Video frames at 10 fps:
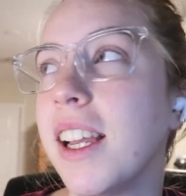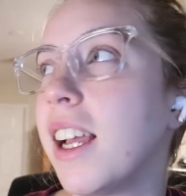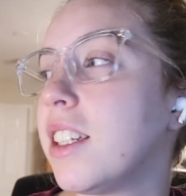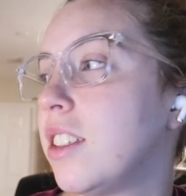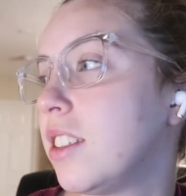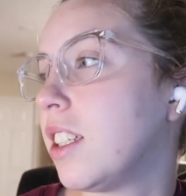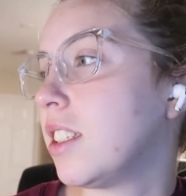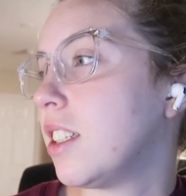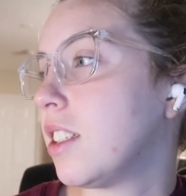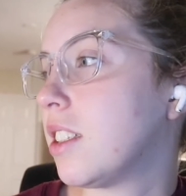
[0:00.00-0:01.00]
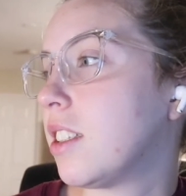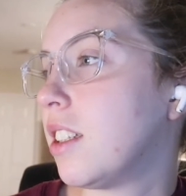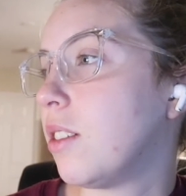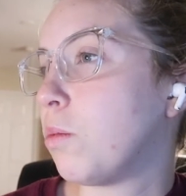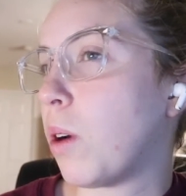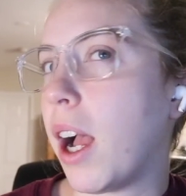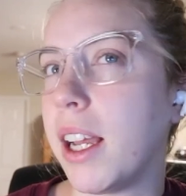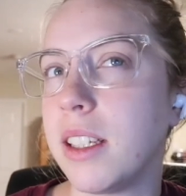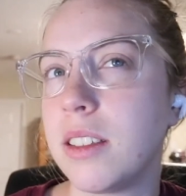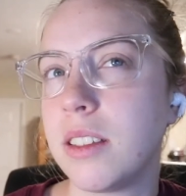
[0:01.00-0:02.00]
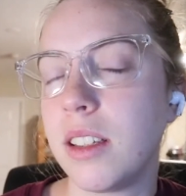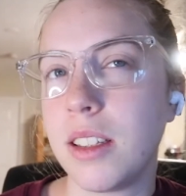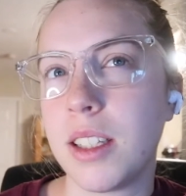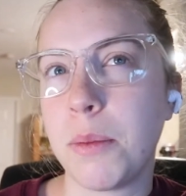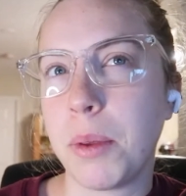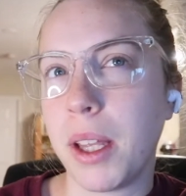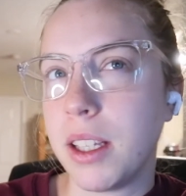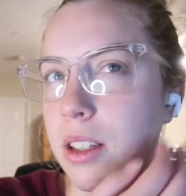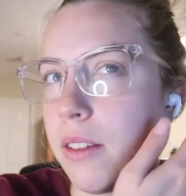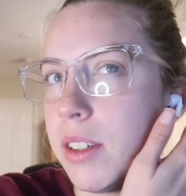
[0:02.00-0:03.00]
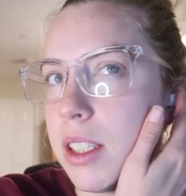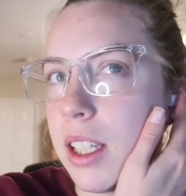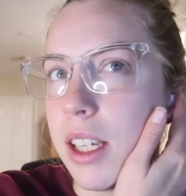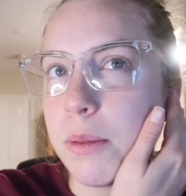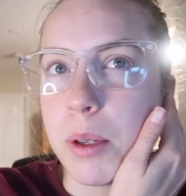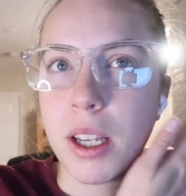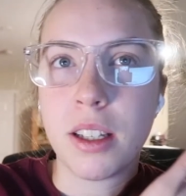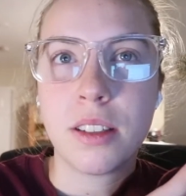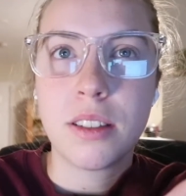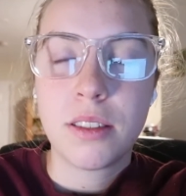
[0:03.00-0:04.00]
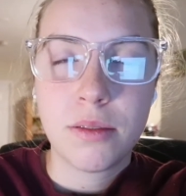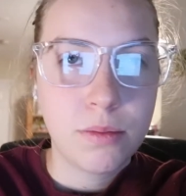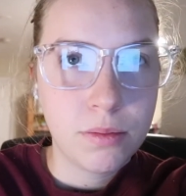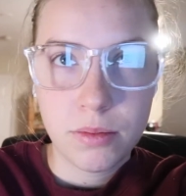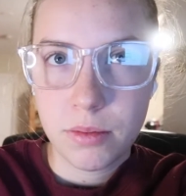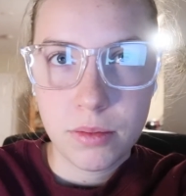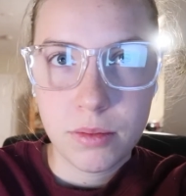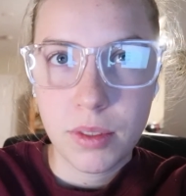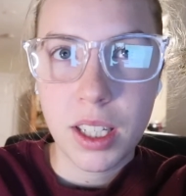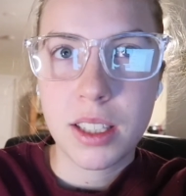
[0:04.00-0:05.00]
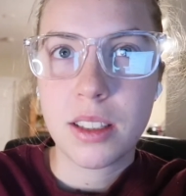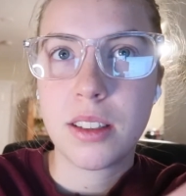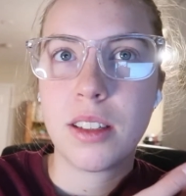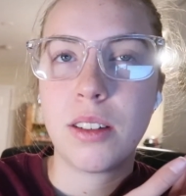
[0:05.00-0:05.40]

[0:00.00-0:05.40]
it just doesn't rise in the same place, obviously, because it